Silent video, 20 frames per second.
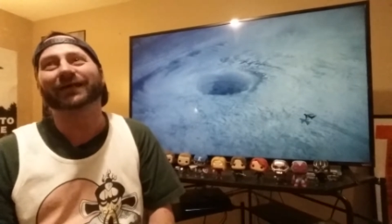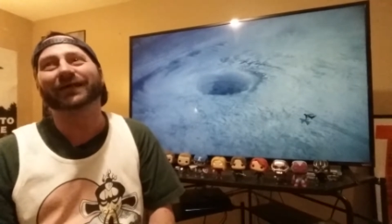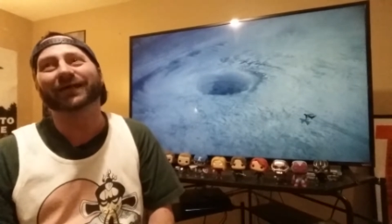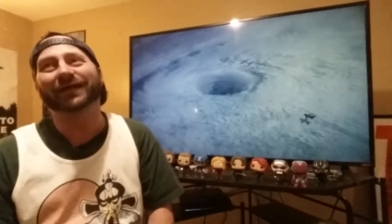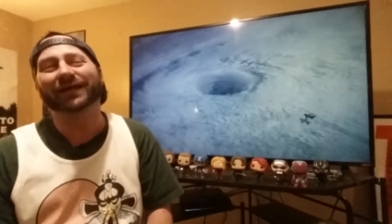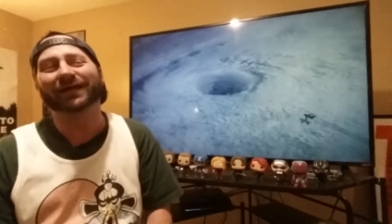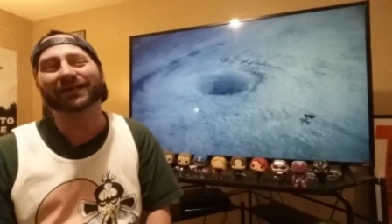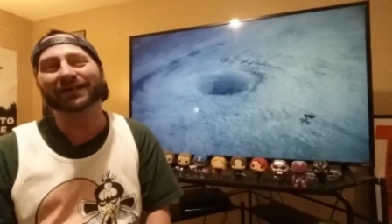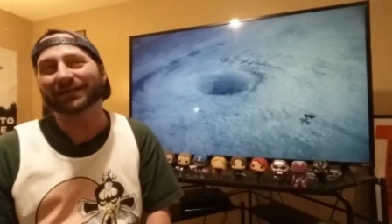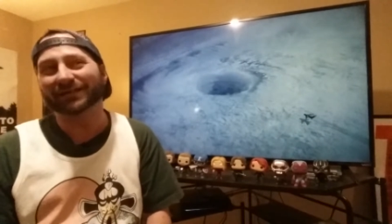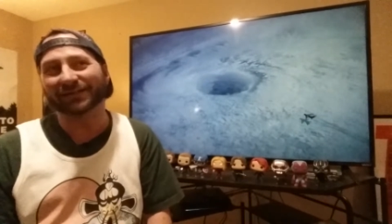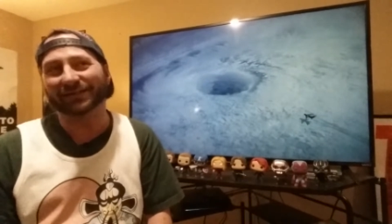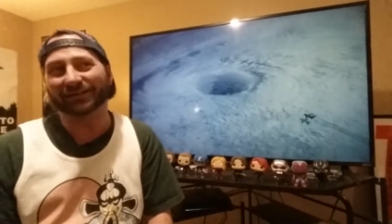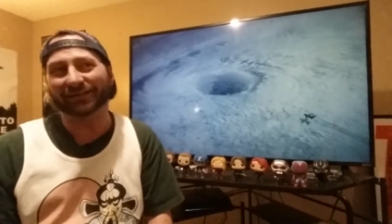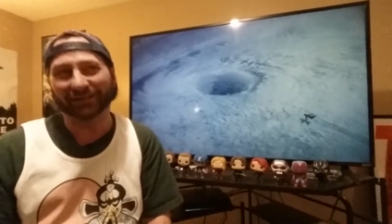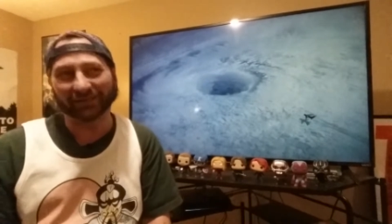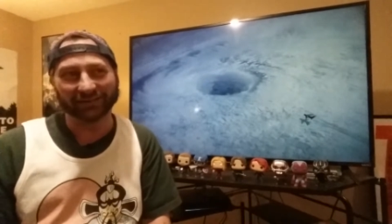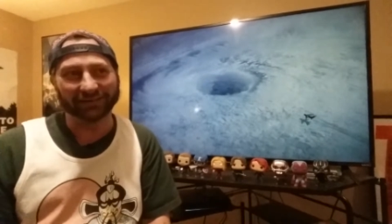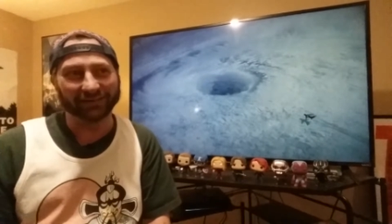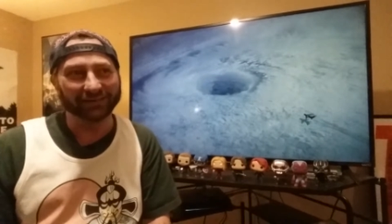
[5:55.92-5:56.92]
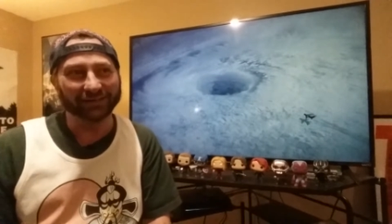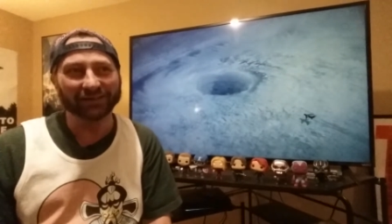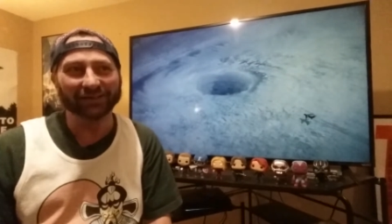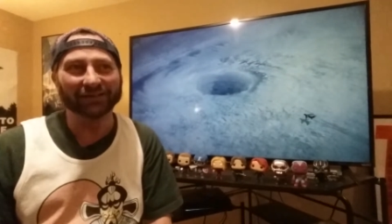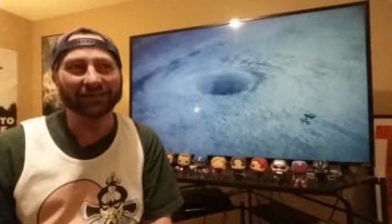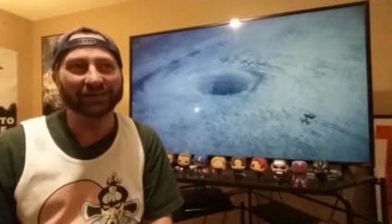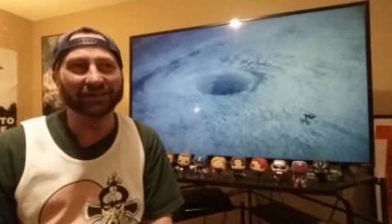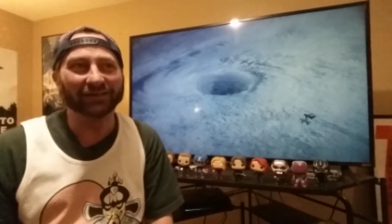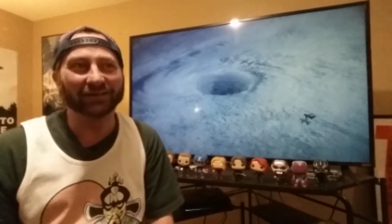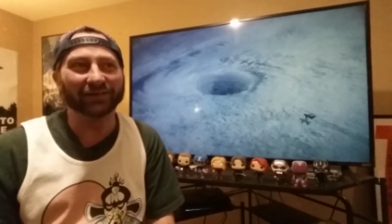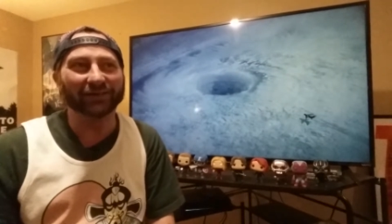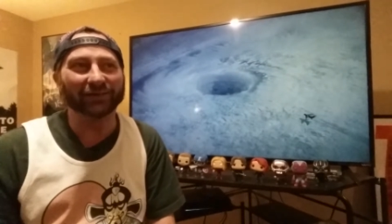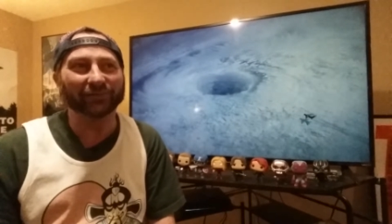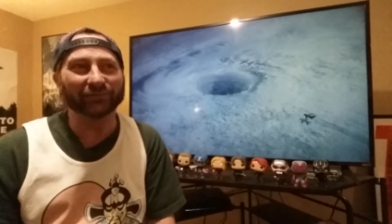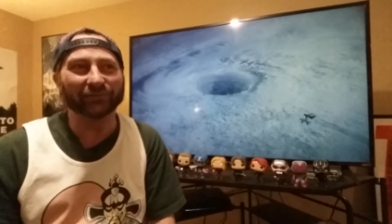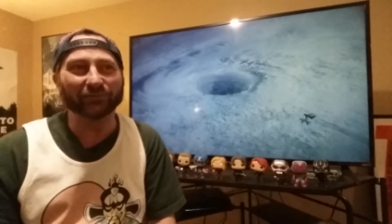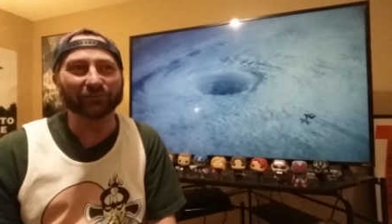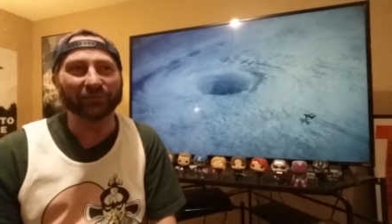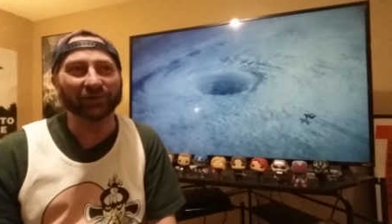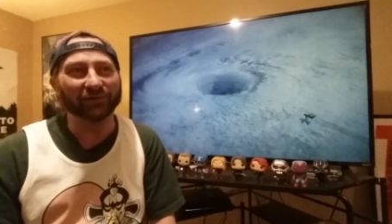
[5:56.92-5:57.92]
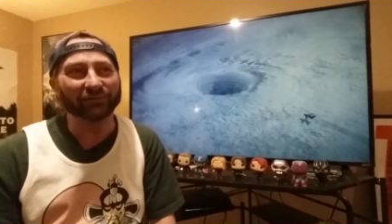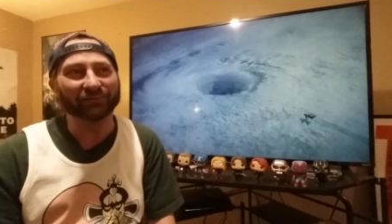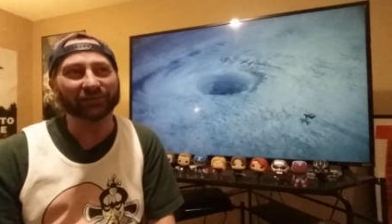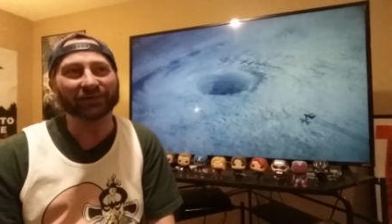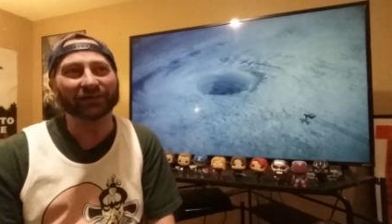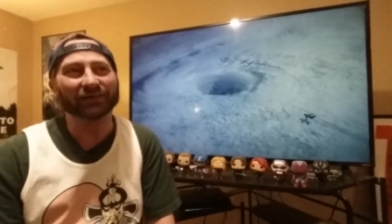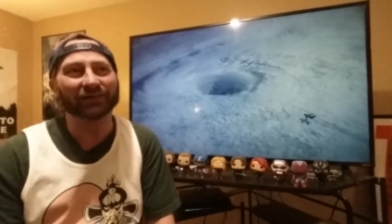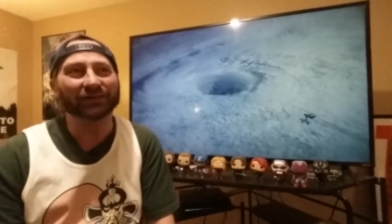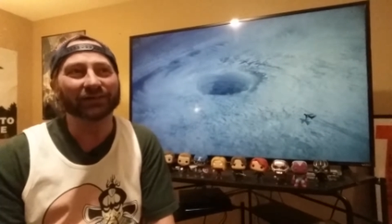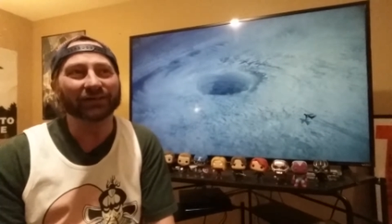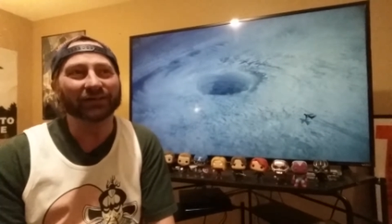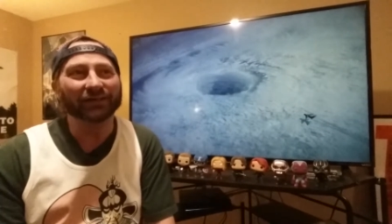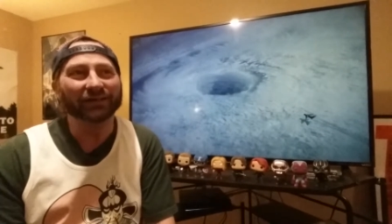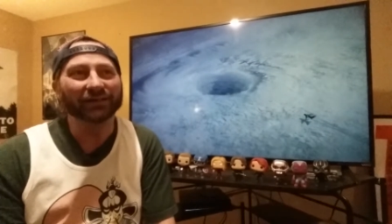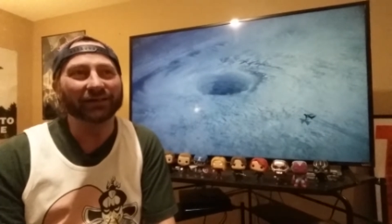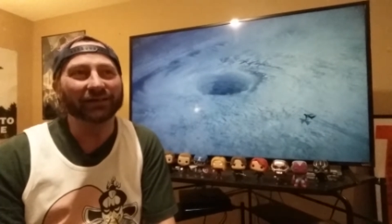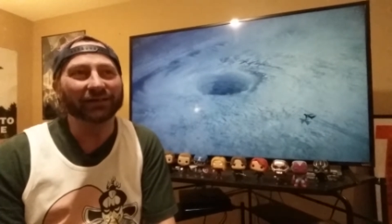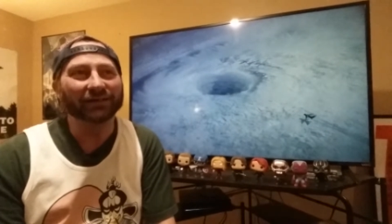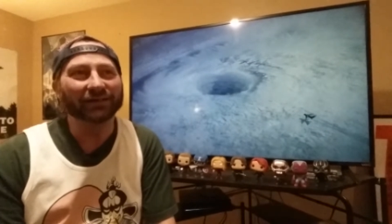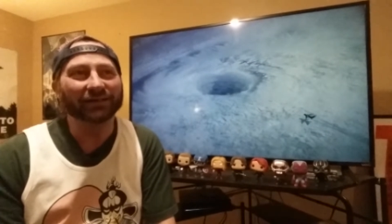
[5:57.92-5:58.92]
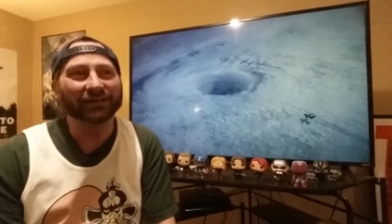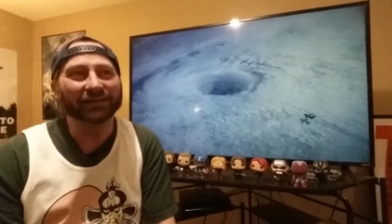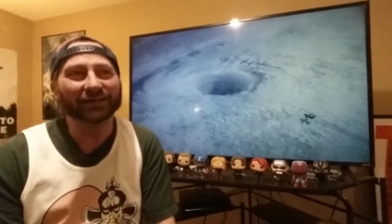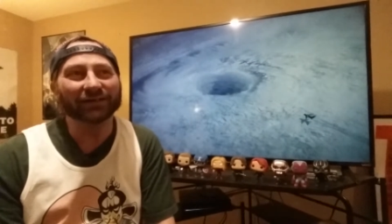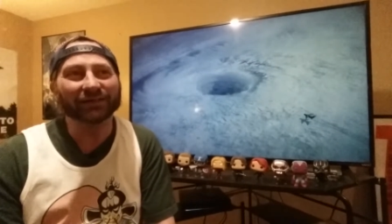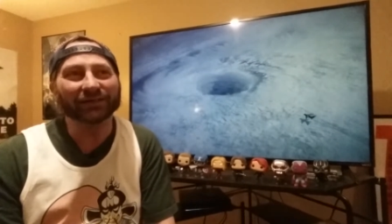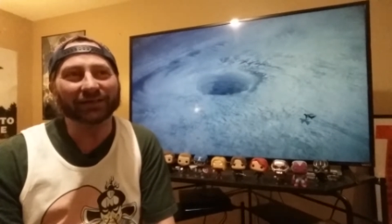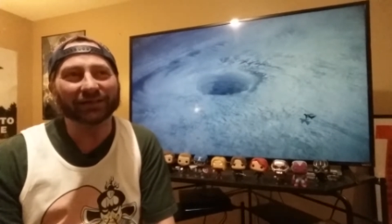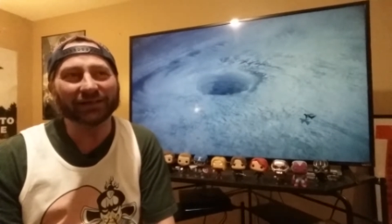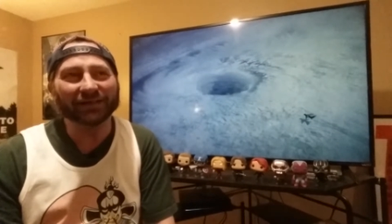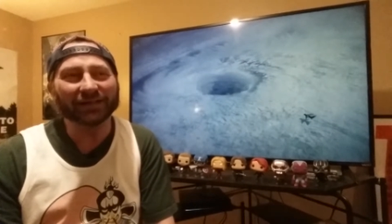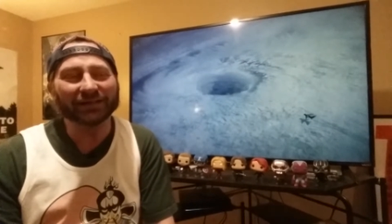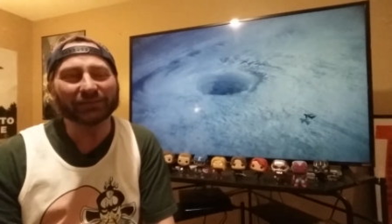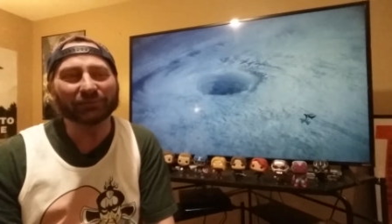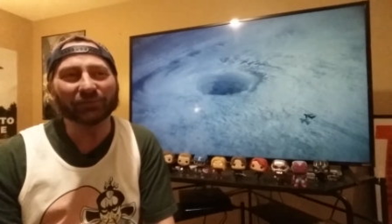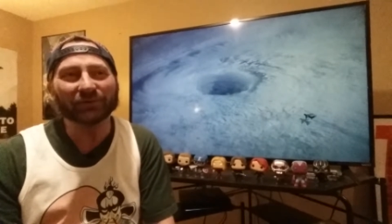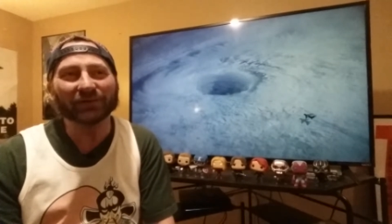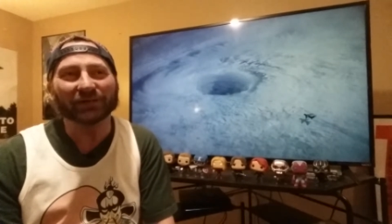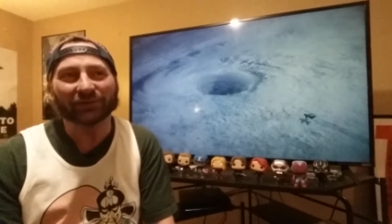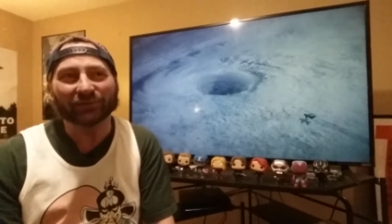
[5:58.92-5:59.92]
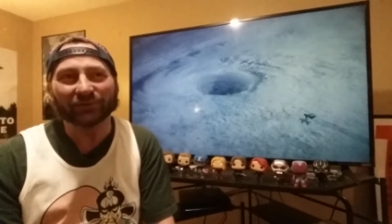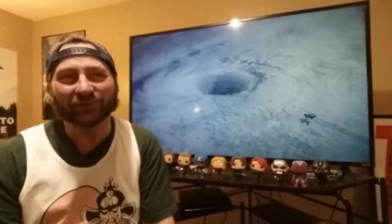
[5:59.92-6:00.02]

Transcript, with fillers: I guess, uh, from Buffy. Uh, and that's pretty